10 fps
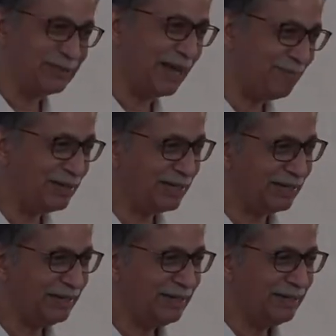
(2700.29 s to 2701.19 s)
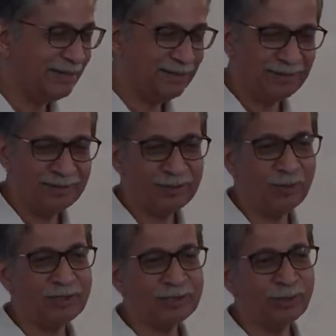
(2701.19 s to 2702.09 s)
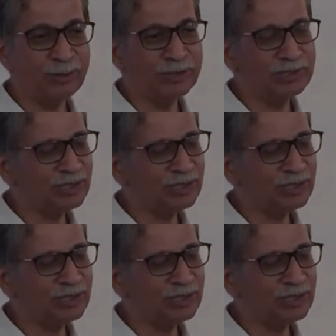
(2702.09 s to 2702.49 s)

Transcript: happening. So, what is the solution?